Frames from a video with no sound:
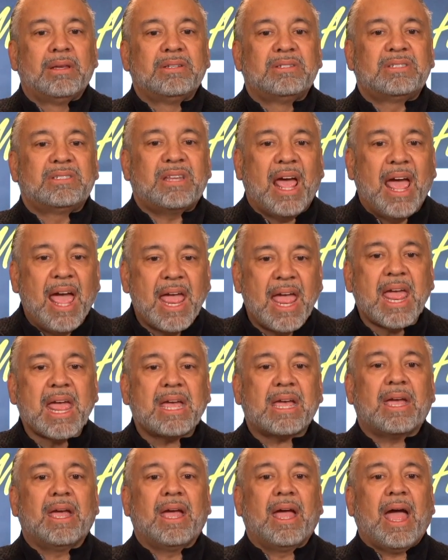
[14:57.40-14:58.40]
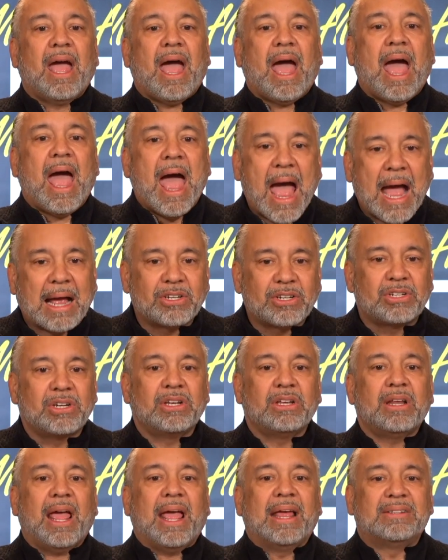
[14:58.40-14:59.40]
Take
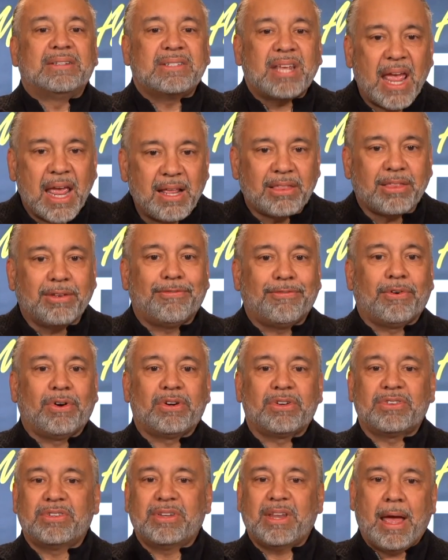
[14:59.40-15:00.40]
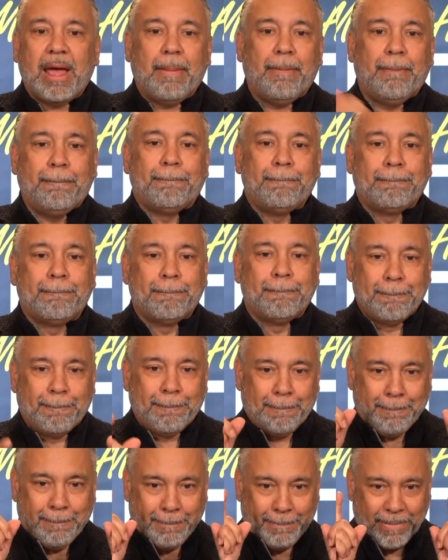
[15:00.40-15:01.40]
action and take the first step,
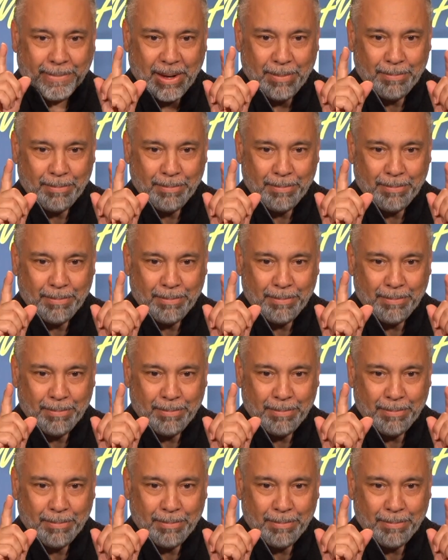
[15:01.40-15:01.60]
and